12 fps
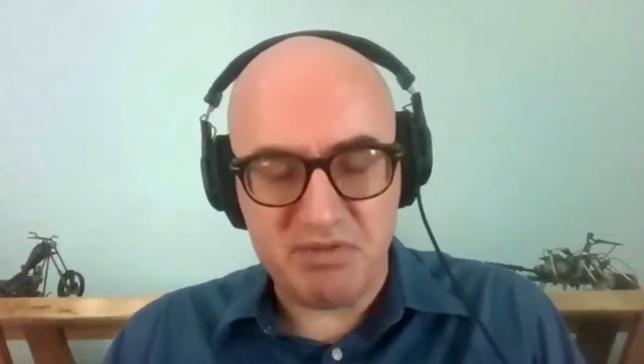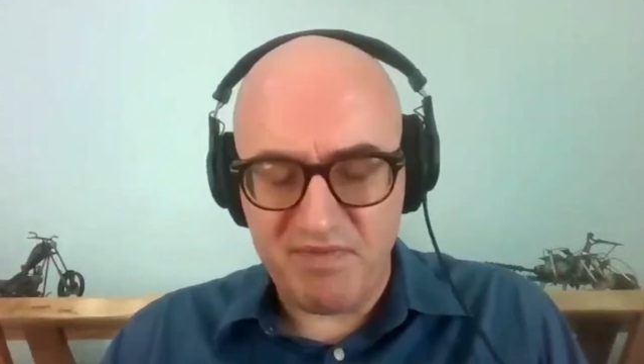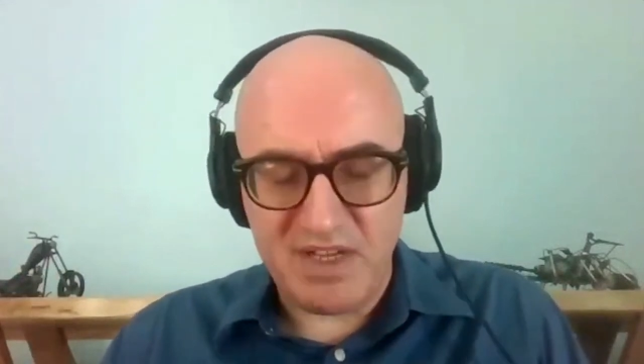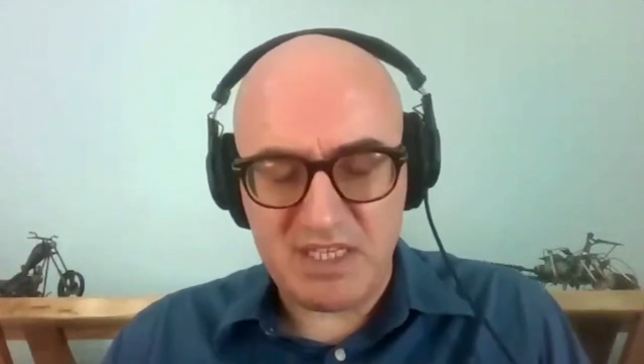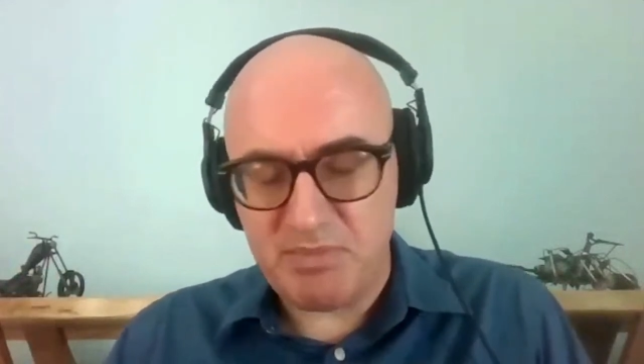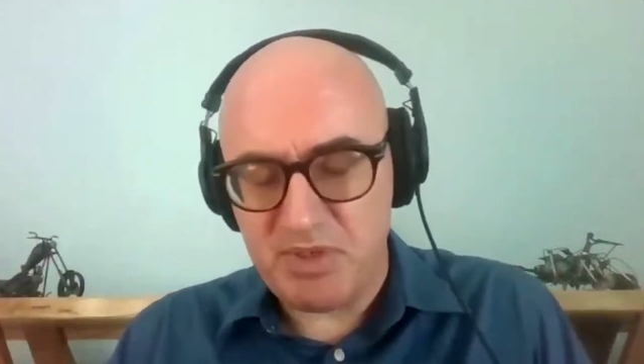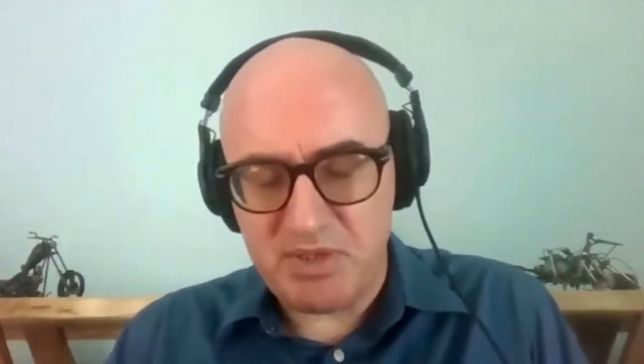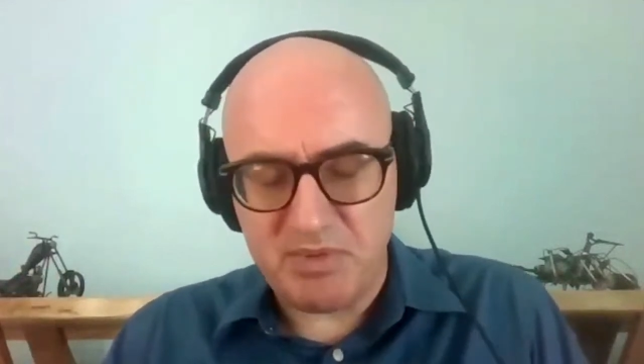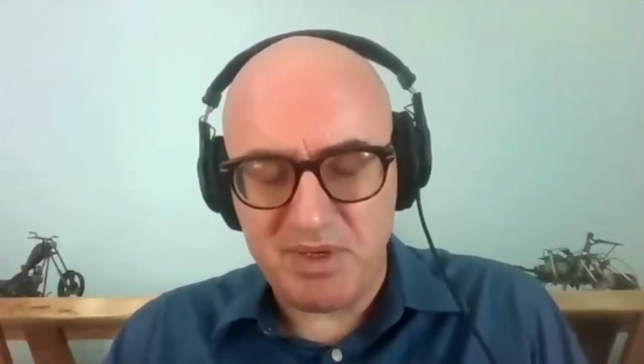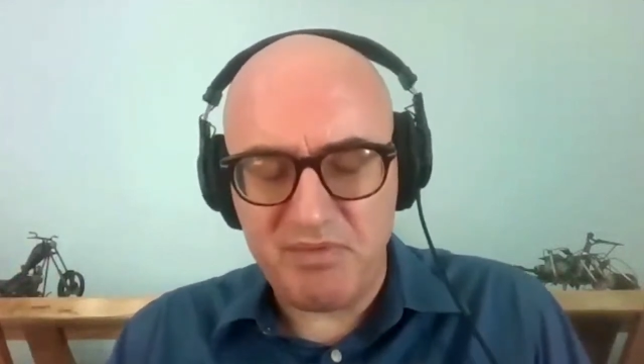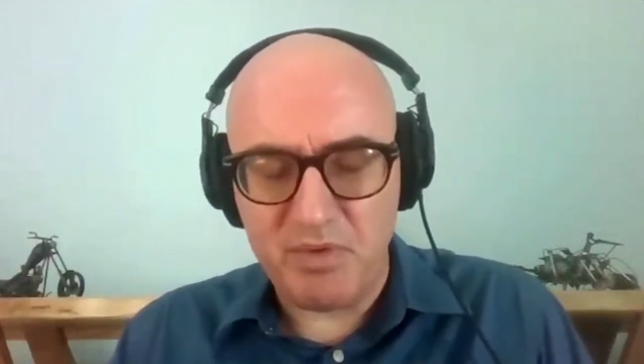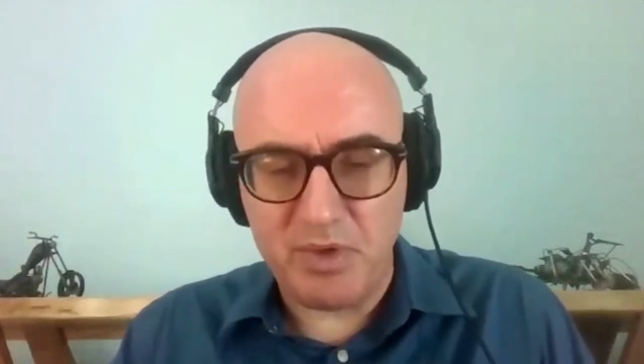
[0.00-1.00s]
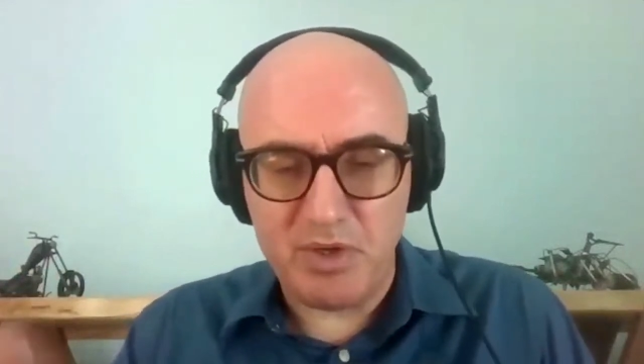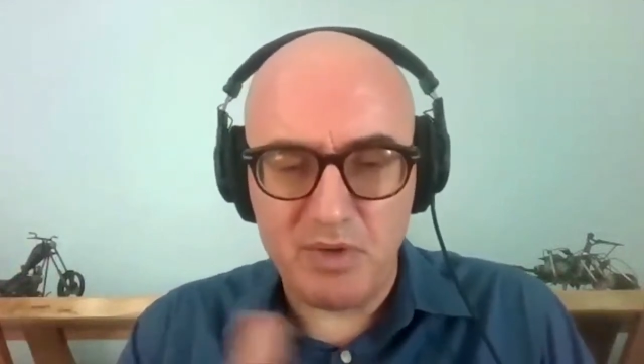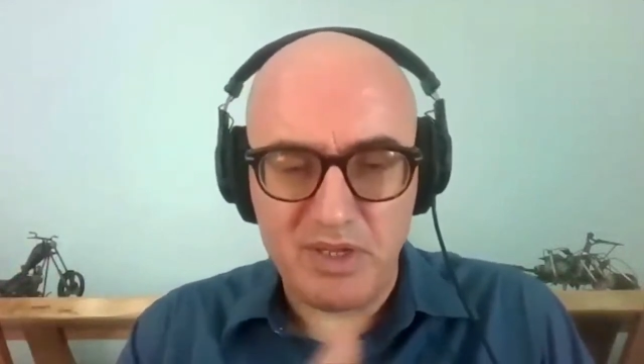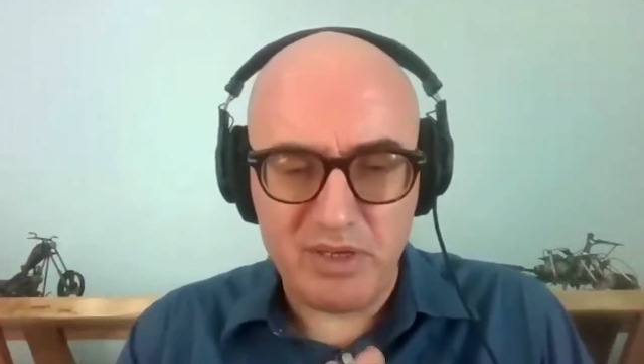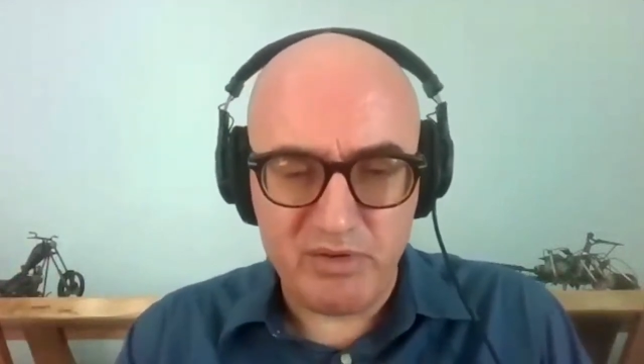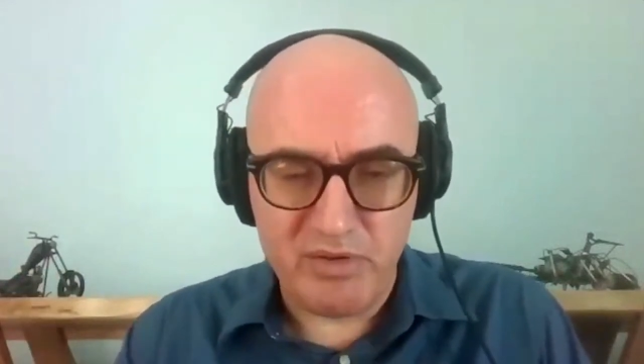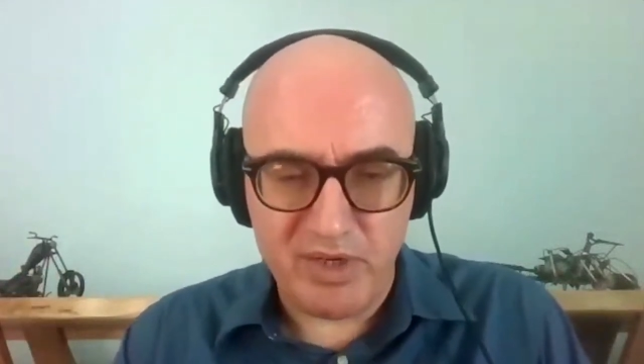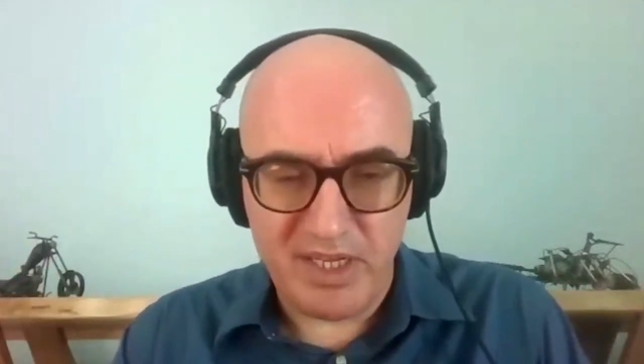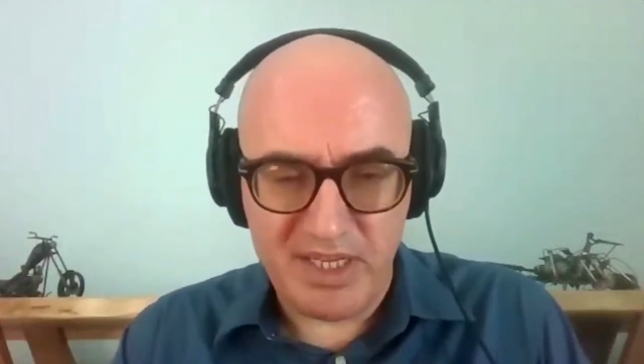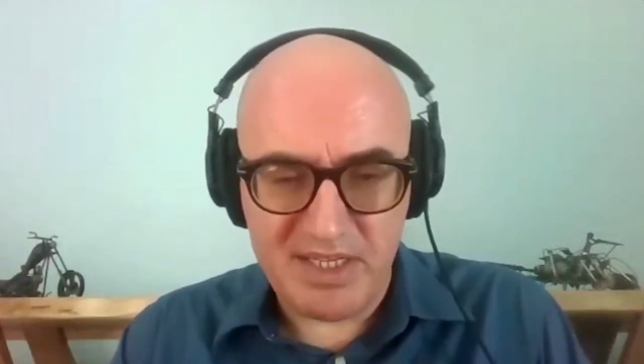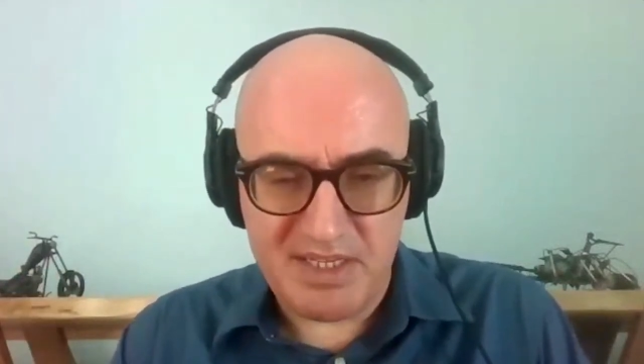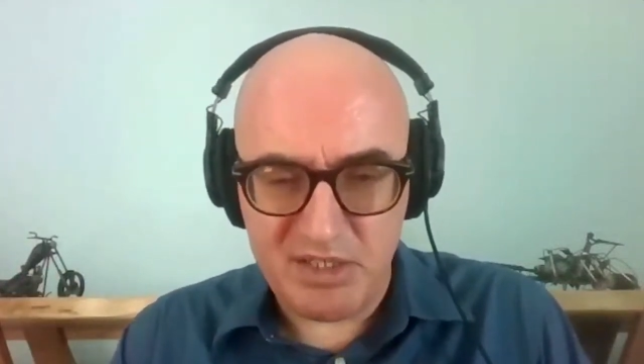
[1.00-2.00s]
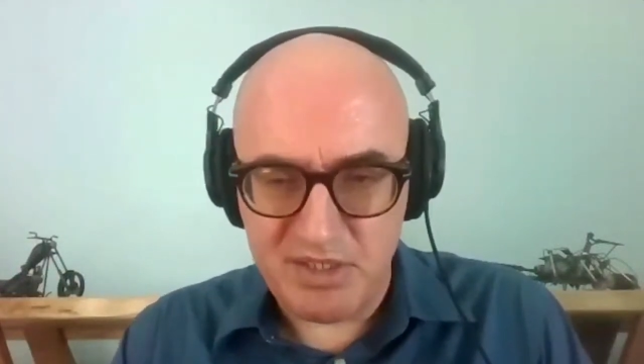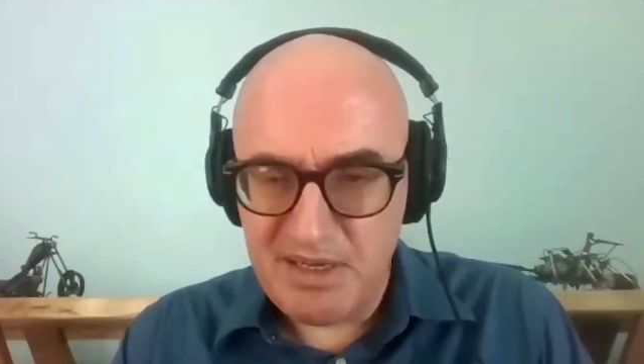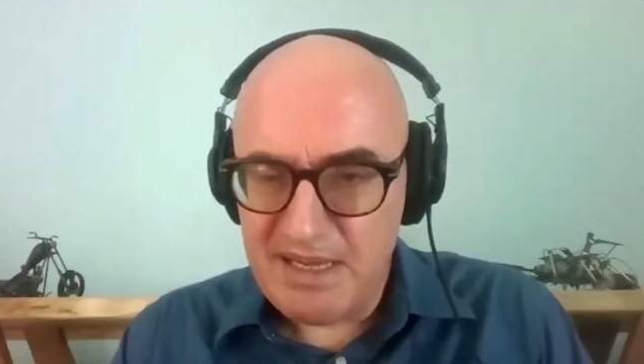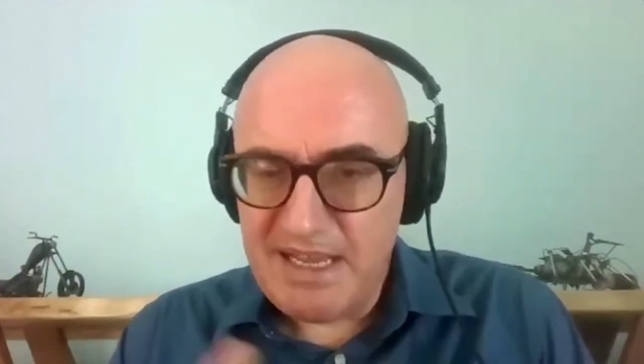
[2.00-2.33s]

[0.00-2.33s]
or investments or whatever you want to call it in your organization.